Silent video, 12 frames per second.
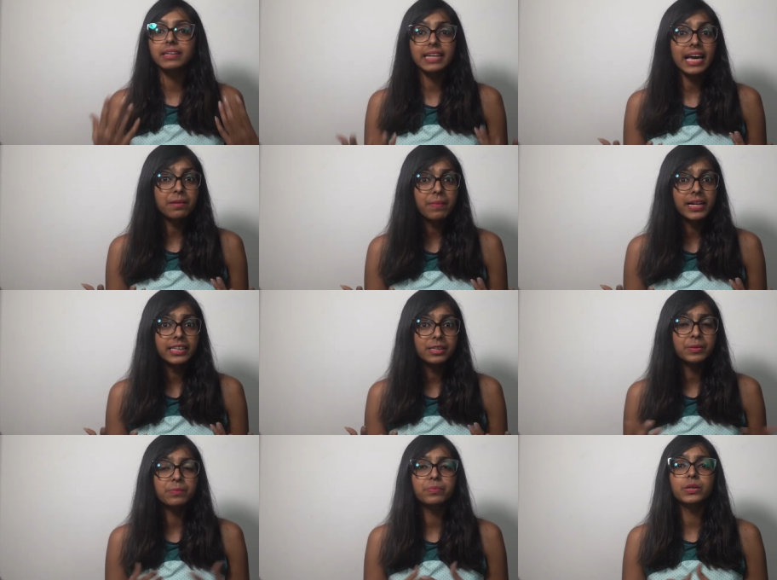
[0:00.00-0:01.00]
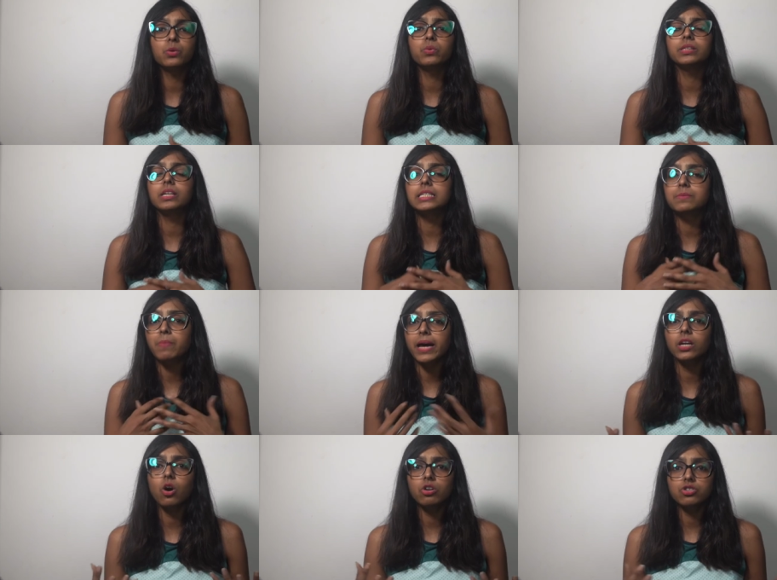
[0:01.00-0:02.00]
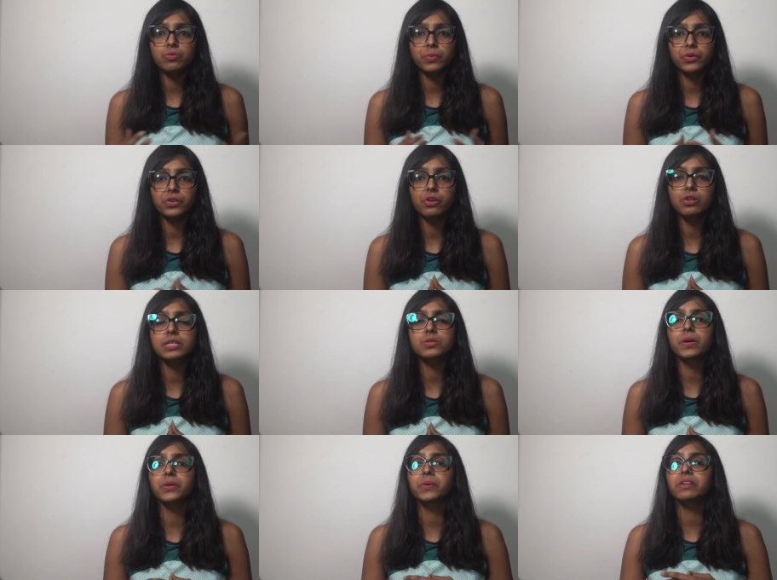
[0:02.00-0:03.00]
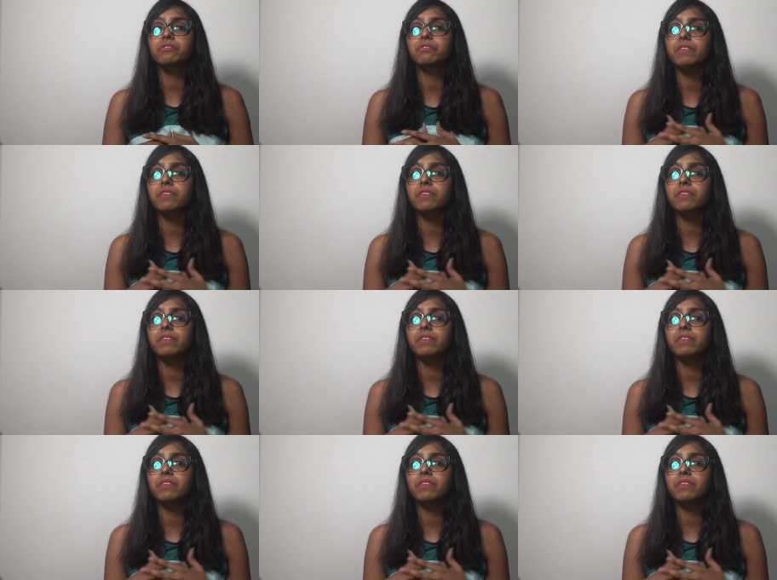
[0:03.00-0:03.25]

like-minded people with aspiring entrepreneurs where you can